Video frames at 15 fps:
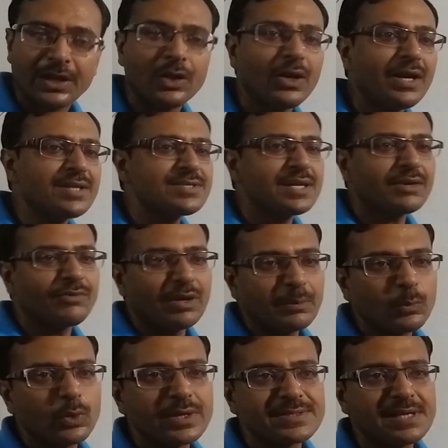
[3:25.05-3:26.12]
Now let us take
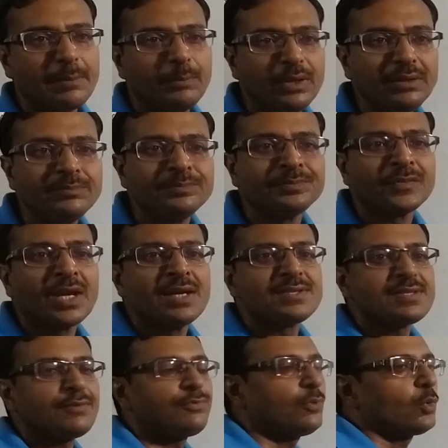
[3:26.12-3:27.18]
one more example.
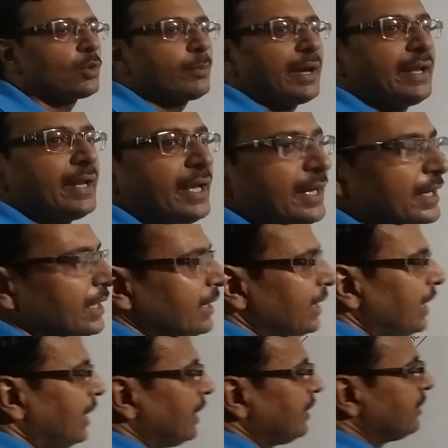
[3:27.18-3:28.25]
Say 4 by
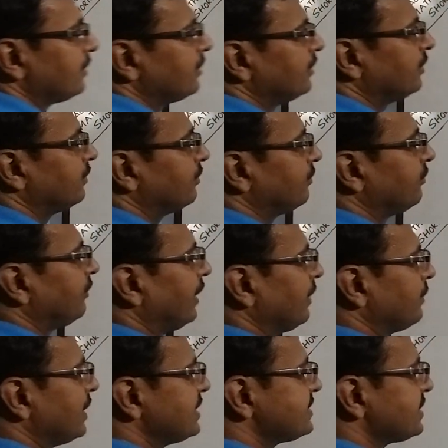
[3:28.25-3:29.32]
9 and
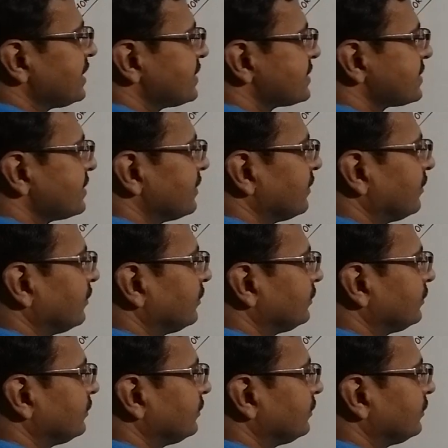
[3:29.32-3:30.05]
5 by 6.